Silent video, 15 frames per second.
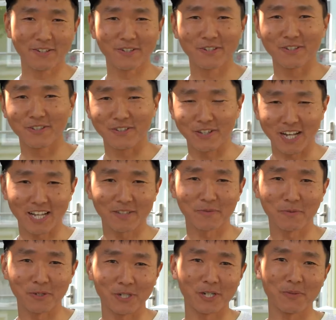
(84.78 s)
you should
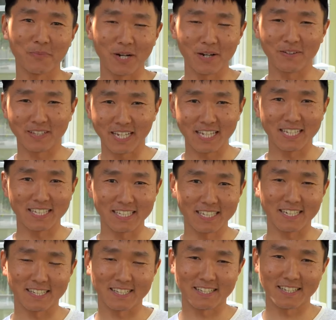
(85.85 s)
not worry about any
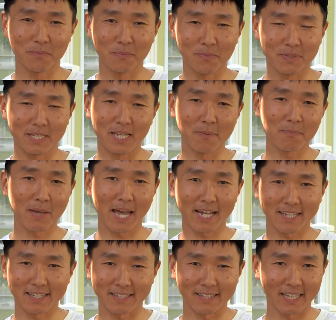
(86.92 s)
dings. They
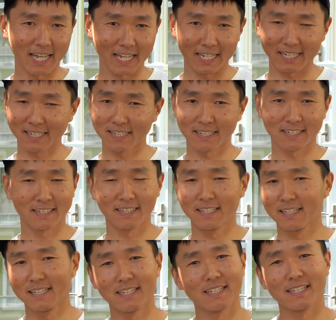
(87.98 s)
pack it like
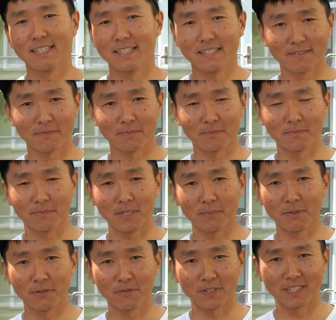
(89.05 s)

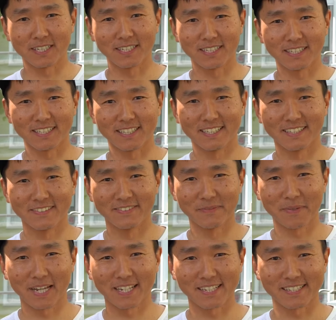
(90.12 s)
maybe overkill it.
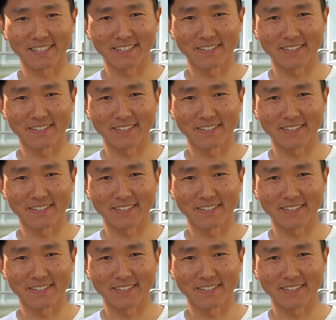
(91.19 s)
What package?